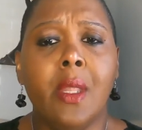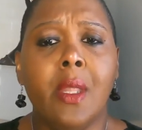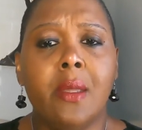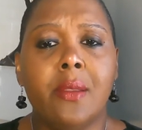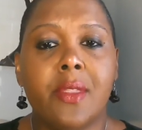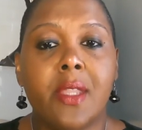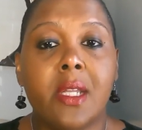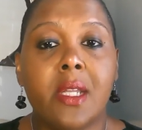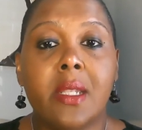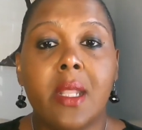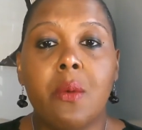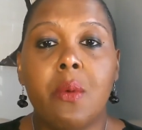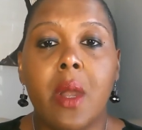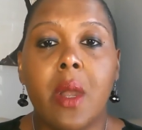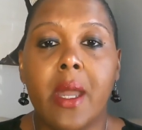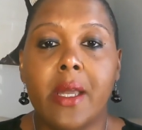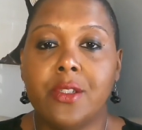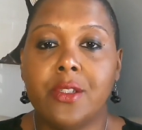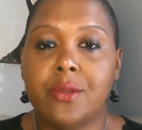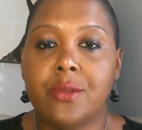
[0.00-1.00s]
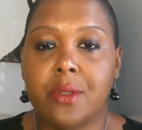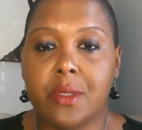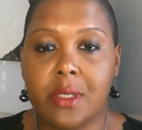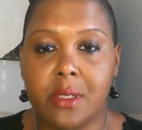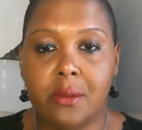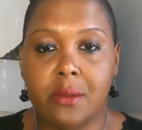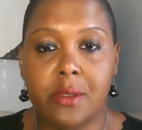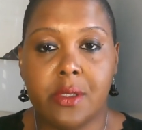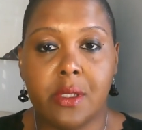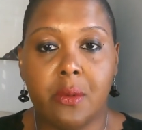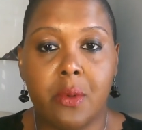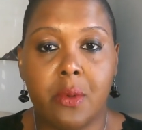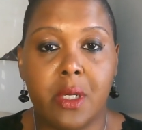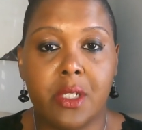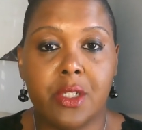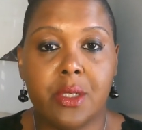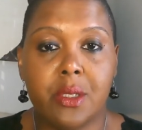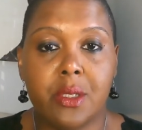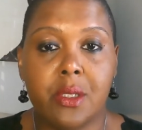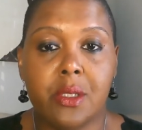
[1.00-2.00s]
then they will ask you a series of
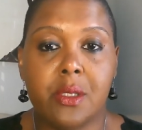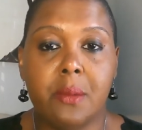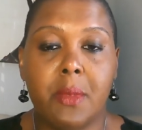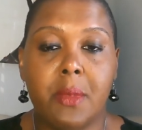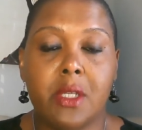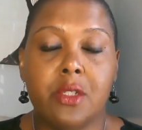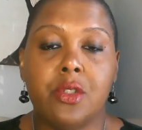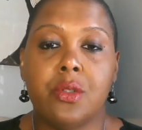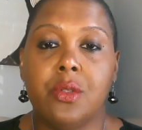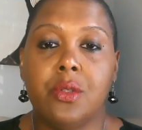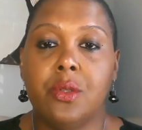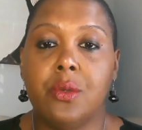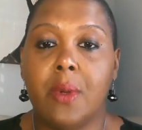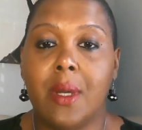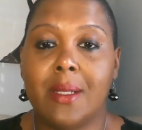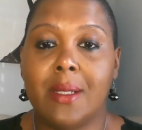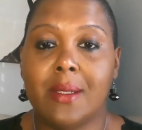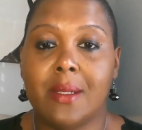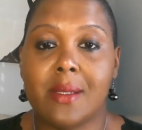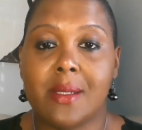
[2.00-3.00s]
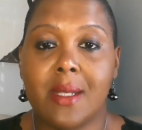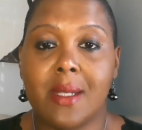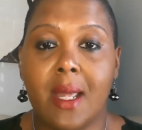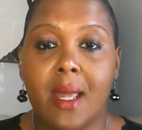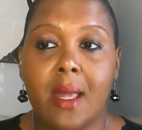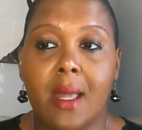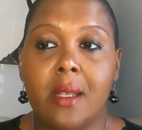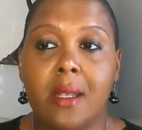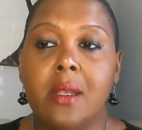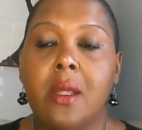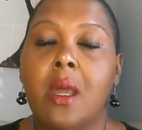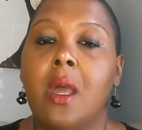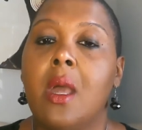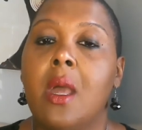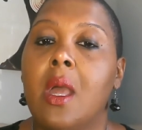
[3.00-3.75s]
questions to make sure you understand.